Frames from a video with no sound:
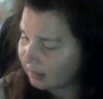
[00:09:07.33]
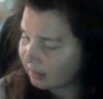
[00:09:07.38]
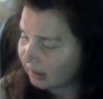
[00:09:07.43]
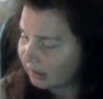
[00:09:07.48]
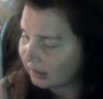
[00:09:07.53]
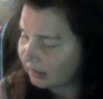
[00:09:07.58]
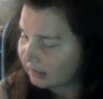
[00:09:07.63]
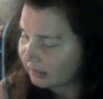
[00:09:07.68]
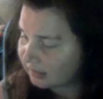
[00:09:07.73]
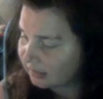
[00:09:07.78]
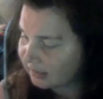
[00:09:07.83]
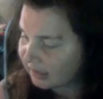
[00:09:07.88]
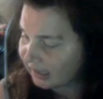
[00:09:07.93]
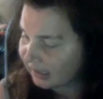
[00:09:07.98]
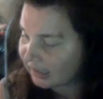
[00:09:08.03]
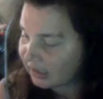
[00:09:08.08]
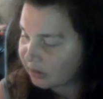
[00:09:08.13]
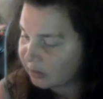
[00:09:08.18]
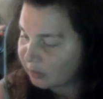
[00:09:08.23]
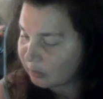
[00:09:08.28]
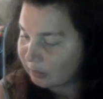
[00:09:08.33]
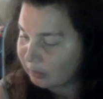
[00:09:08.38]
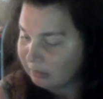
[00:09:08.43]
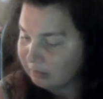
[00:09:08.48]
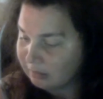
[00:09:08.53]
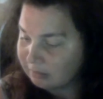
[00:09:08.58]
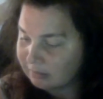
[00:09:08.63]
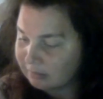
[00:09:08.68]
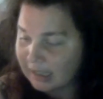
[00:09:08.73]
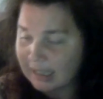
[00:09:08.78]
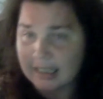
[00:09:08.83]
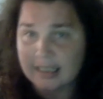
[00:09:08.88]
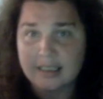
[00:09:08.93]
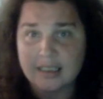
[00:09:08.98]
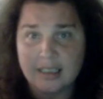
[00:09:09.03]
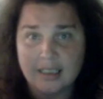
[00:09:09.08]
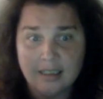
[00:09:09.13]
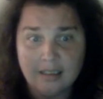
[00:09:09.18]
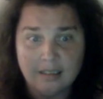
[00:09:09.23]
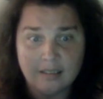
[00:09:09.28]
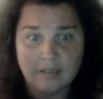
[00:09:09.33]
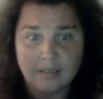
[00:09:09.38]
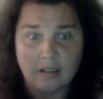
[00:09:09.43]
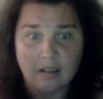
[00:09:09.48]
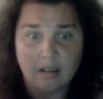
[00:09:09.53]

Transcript: uh, Yankee Doodle Candy,